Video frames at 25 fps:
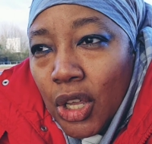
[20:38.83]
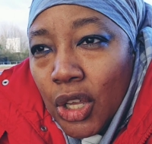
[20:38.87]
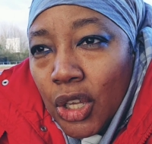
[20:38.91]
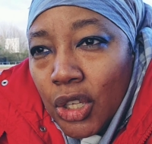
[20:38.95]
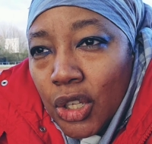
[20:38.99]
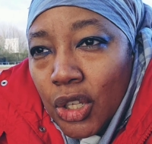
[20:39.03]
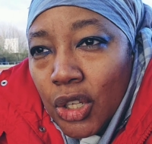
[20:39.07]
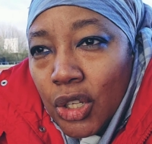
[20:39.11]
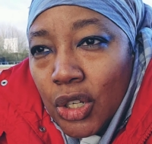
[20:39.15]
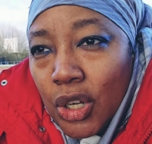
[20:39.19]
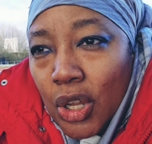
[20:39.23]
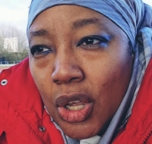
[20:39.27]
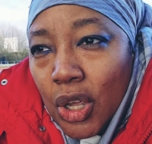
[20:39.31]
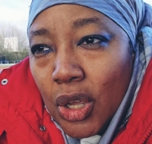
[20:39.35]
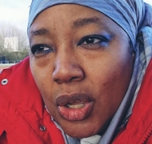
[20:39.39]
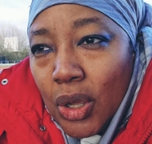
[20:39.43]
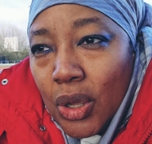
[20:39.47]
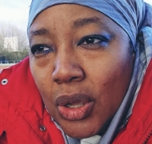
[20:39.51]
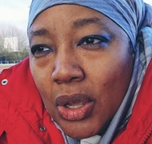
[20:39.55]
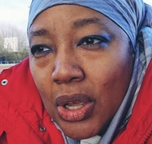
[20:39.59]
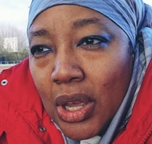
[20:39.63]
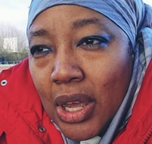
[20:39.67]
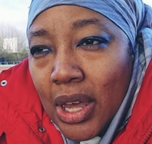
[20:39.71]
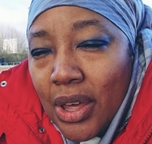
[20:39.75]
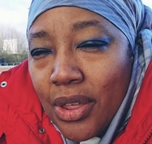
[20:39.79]

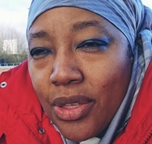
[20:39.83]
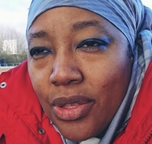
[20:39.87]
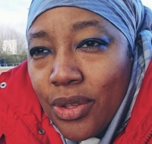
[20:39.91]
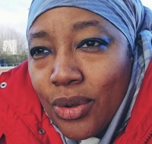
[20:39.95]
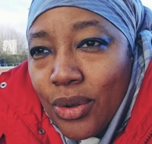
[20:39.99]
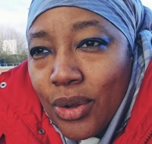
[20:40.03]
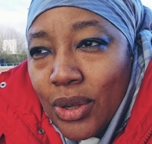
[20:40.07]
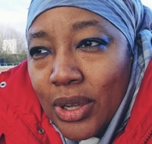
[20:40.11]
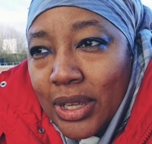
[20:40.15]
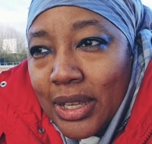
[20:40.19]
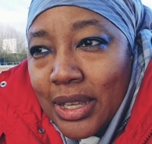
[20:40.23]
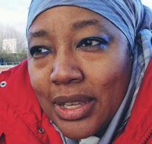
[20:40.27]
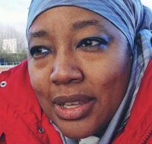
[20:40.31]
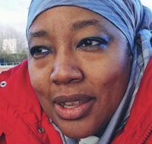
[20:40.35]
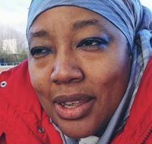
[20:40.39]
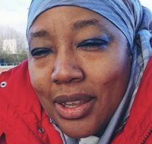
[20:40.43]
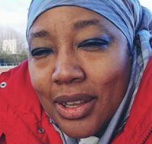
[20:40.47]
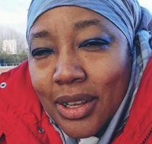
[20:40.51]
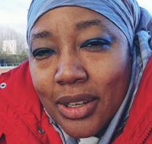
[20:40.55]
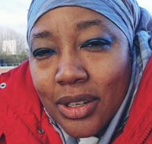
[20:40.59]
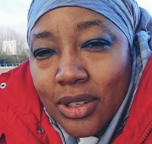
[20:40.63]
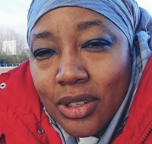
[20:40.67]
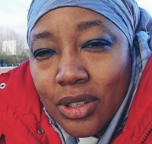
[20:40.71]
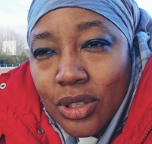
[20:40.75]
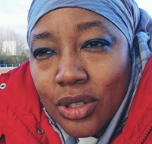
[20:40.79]
I thought,
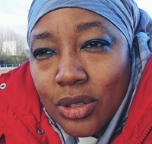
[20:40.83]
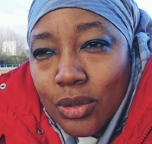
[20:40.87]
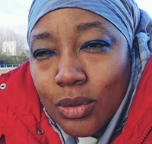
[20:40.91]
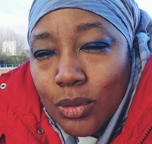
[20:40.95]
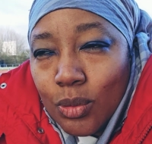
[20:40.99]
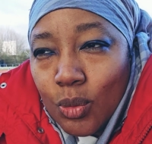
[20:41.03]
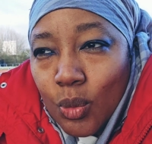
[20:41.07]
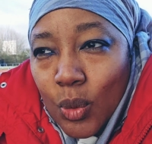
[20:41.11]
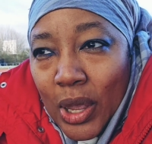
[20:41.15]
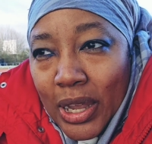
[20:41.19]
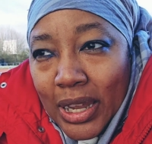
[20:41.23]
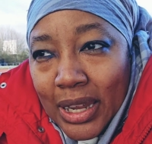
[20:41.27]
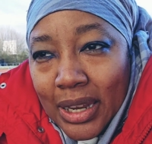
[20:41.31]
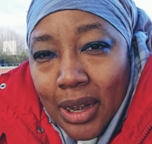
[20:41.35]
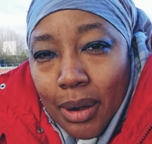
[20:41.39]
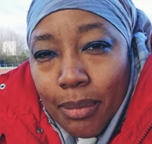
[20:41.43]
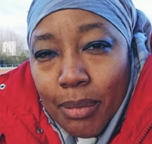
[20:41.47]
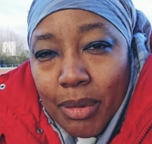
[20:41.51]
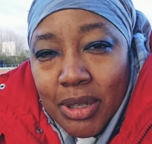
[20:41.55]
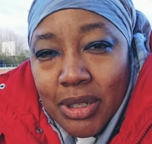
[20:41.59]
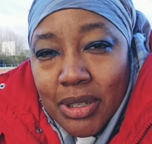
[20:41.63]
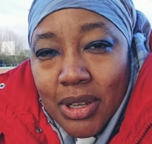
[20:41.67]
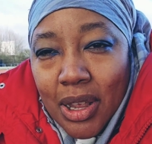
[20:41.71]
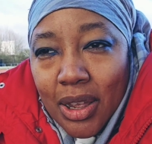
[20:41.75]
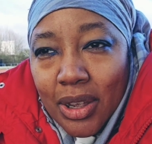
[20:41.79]
and working on my
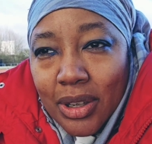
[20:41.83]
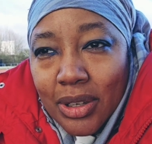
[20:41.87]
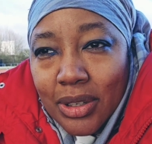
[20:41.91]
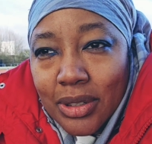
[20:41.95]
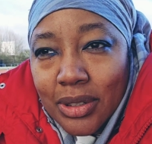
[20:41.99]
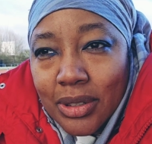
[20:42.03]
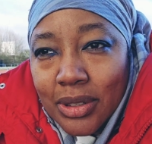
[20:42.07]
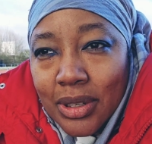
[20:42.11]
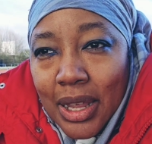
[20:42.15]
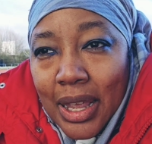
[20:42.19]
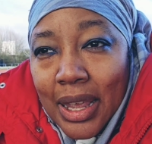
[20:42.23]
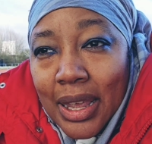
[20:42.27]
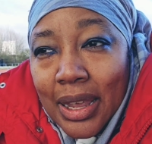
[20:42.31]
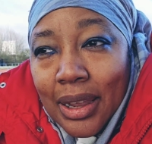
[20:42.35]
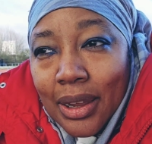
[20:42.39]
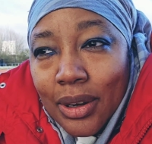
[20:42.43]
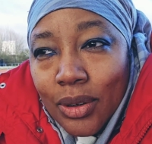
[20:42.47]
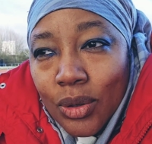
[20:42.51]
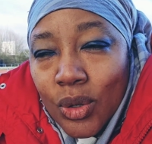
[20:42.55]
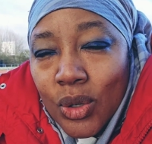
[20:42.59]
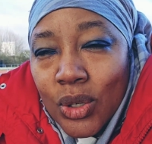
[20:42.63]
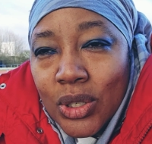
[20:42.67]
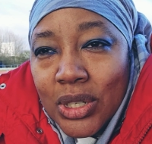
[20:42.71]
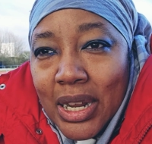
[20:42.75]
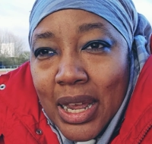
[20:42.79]
songs in
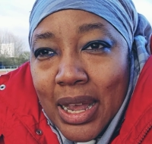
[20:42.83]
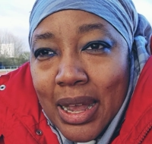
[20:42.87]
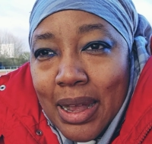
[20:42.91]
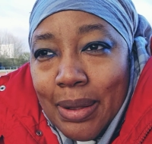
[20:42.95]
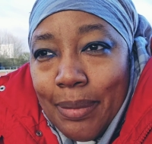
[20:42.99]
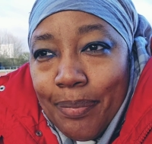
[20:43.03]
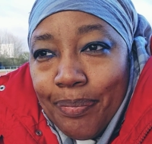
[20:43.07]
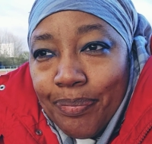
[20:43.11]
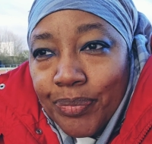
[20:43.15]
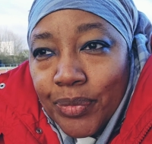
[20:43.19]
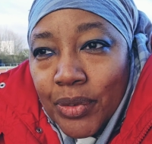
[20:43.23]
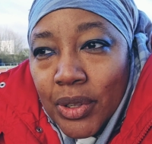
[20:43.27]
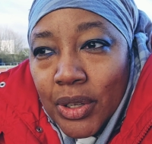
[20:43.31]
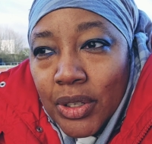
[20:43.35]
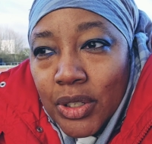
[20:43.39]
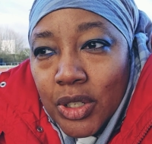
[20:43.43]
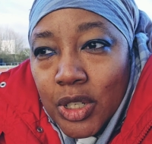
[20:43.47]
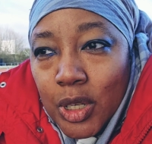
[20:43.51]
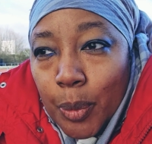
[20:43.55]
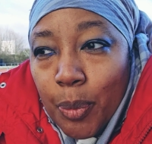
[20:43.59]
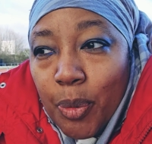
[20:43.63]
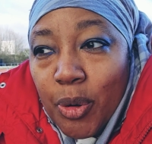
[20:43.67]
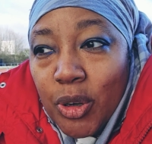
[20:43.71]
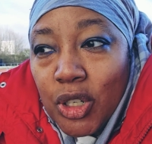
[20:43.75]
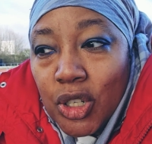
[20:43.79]
order to
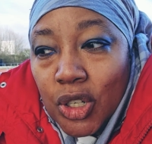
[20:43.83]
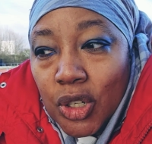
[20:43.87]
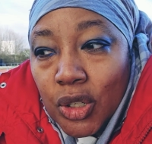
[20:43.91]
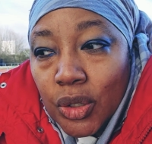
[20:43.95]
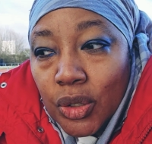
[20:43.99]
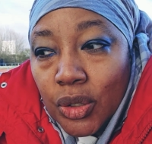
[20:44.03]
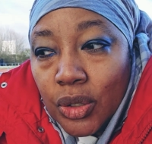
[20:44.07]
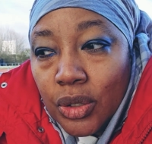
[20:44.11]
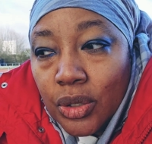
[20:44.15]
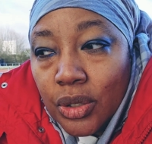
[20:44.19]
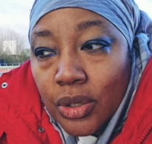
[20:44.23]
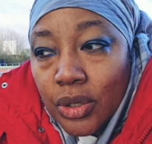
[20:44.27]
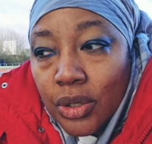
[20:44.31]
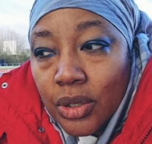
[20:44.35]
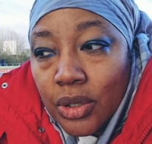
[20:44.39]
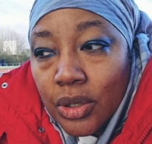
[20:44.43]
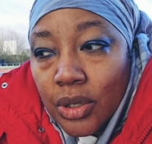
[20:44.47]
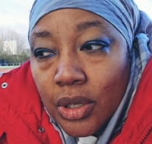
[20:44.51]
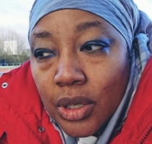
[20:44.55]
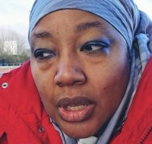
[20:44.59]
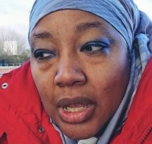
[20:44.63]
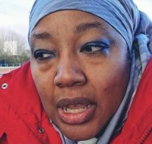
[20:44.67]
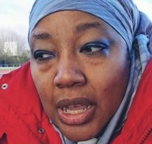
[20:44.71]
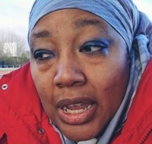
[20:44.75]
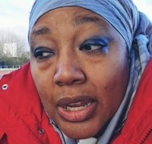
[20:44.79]
produce,
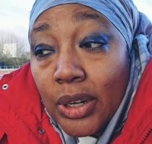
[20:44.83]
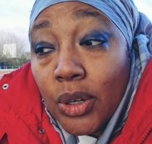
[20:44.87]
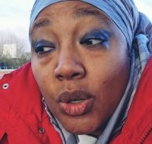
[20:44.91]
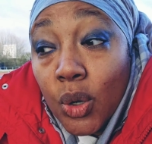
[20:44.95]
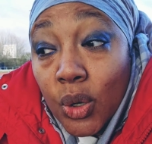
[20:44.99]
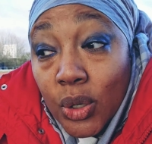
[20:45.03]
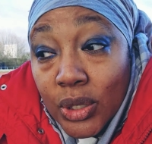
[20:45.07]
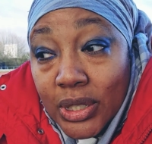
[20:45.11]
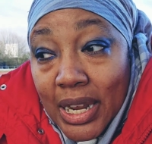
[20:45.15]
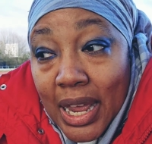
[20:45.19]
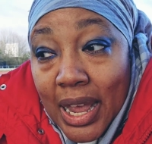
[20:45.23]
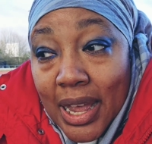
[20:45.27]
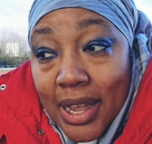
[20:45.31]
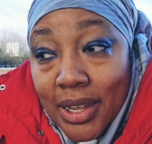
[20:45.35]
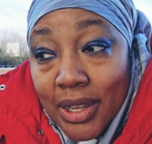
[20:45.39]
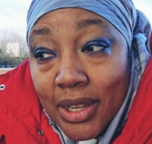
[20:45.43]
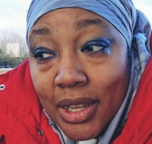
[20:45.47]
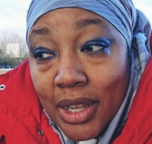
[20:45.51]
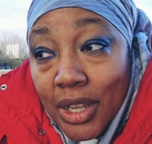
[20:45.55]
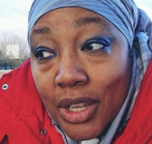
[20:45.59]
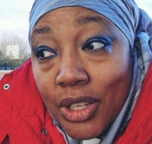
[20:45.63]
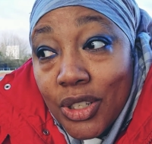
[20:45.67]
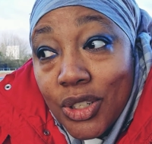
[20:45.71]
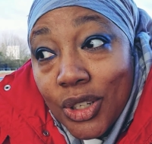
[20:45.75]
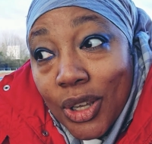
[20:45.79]
in order
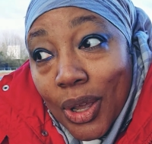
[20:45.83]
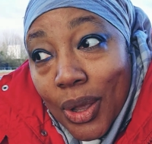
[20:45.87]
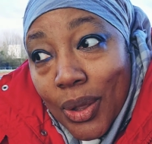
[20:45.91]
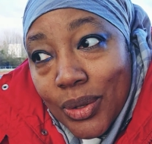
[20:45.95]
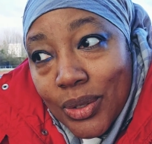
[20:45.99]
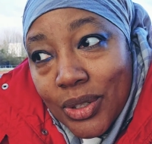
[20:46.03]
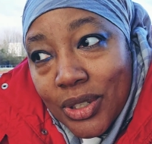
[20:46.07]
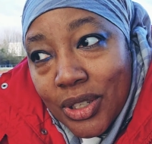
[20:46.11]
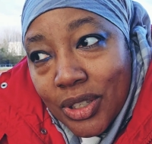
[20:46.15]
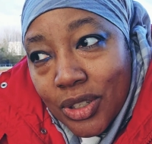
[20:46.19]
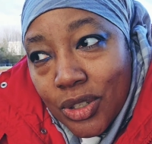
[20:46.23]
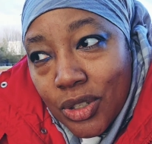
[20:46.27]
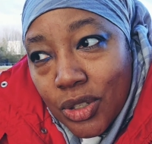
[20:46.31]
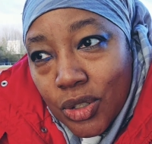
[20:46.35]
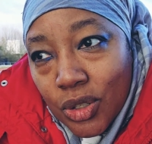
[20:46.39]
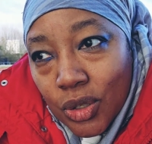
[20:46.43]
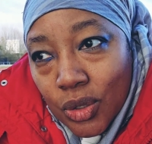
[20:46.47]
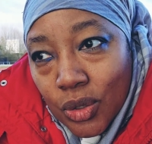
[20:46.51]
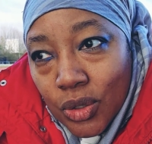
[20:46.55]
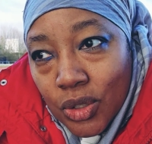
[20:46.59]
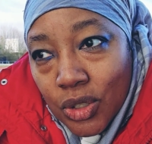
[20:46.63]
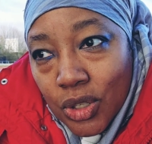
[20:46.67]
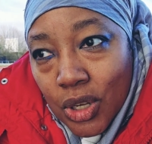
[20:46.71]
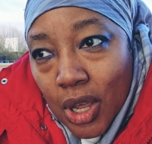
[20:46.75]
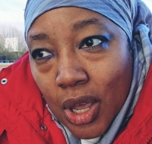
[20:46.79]
to go into the
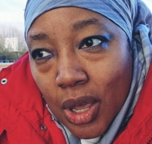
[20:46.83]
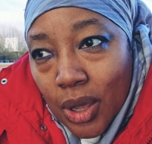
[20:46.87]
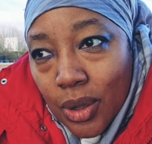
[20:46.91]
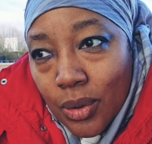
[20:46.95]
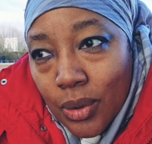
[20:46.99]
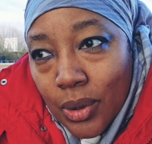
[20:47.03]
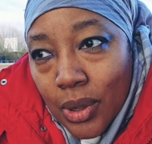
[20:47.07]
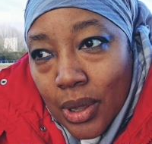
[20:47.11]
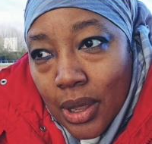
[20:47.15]
studio,